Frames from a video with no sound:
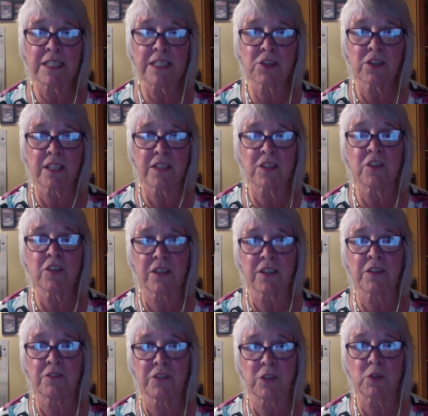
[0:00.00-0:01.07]
trying to look at
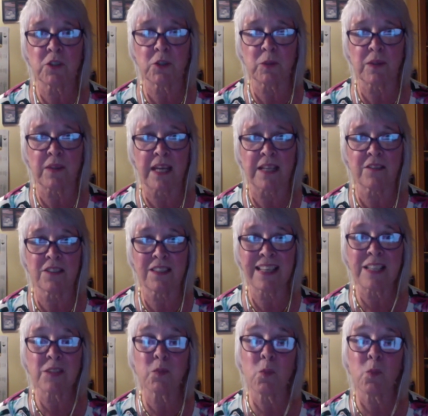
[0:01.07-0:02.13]
the future with that. So
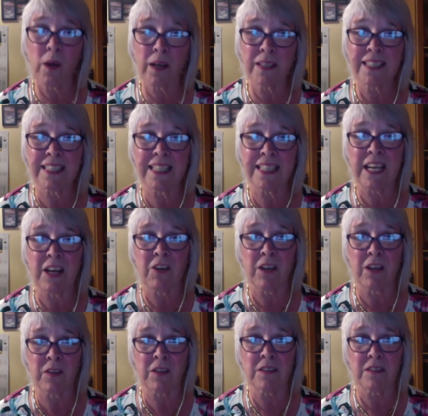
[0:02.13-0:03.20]
that's one key
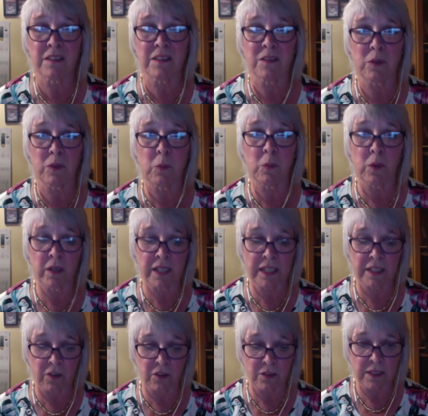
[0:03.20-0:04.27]
area that we're
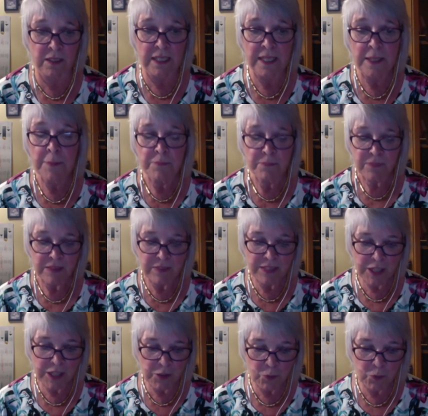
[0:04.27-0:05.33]
working on. The
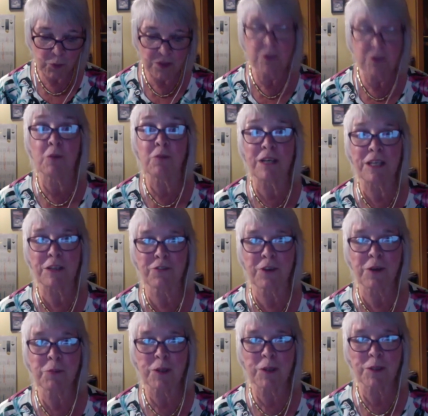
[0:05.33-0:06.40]
other was a really
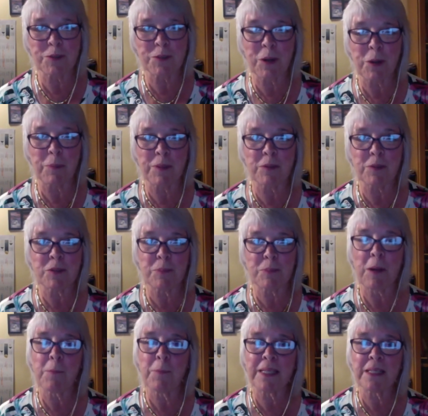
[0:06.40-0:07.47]
fun one as well, but it was
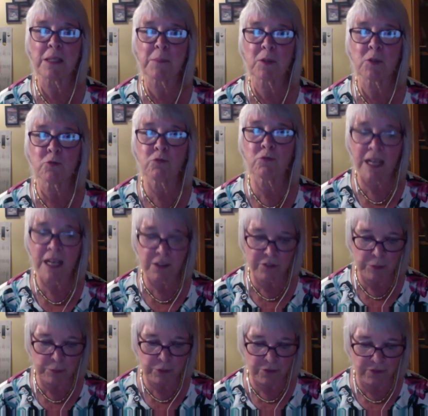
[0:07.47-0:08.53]
about being the most
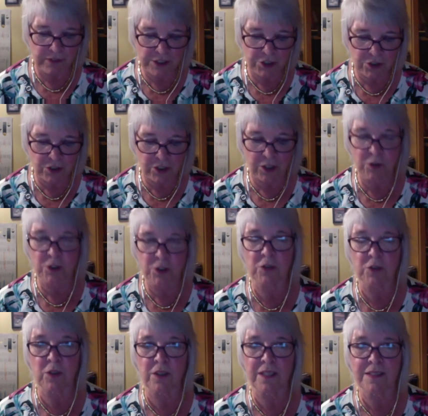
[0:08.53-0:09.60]
relevant professional coaching
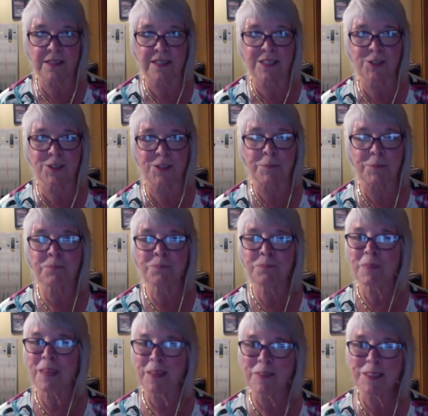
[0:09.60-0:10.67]
organization.
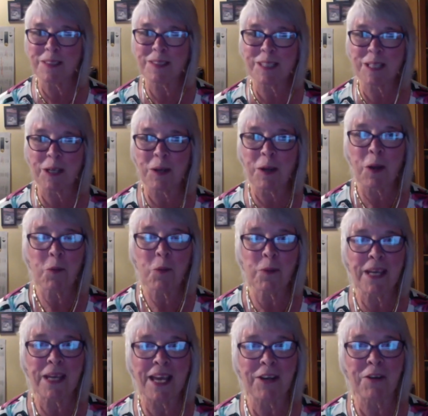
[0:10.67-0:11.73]
And this year
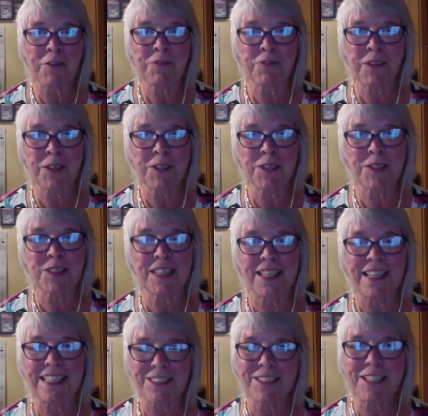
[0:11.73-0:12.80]
we had our first
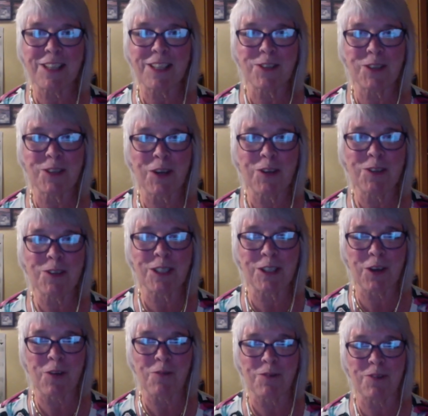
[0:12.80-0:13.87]
international coaching
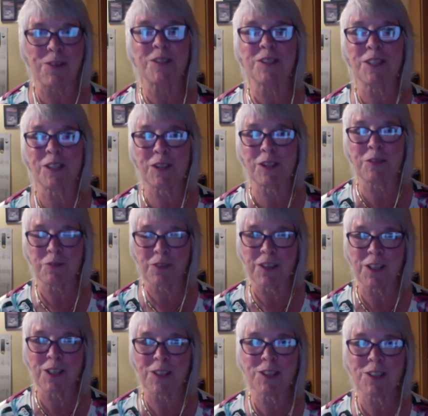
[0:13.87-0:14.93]
conference, the
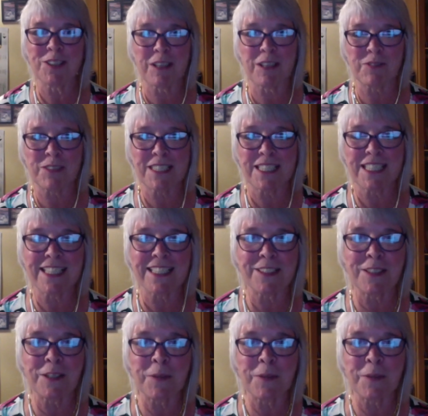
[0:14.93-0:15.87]
Converge 17,